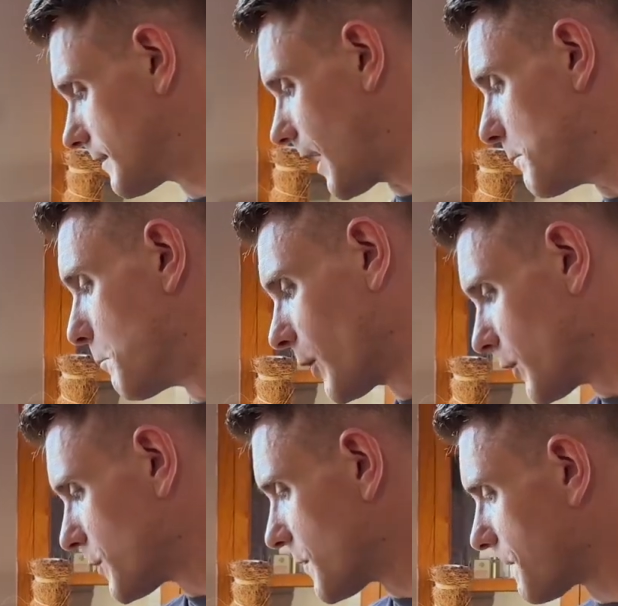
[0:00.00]
I
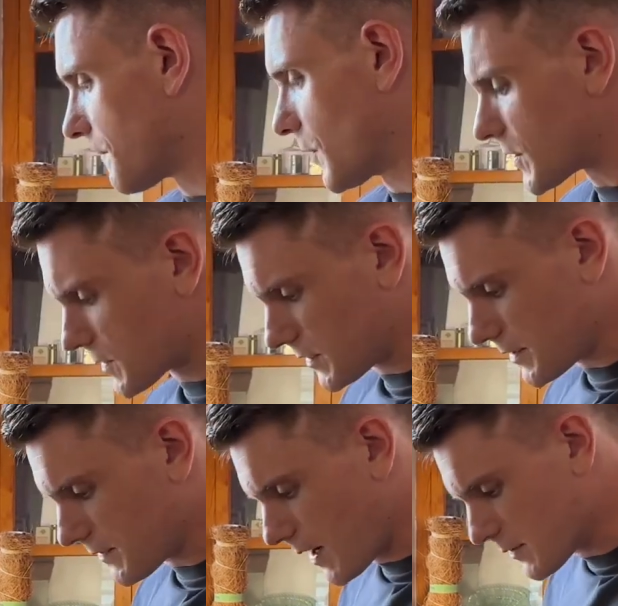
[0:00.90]
murdered the first
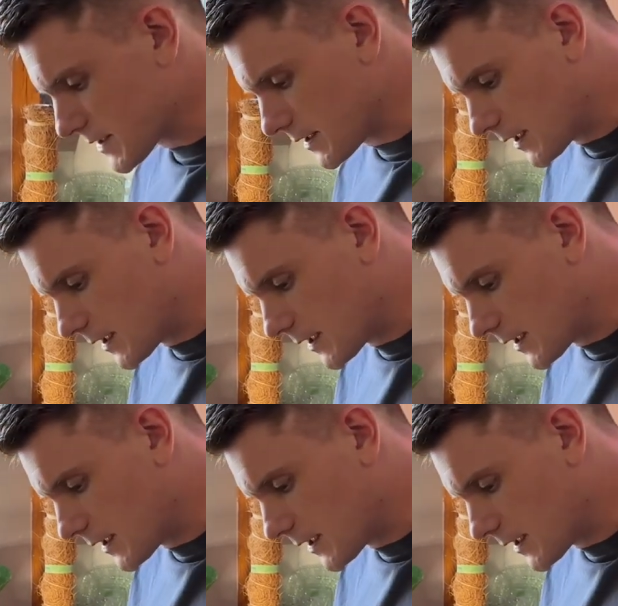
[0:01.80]
leaf that was in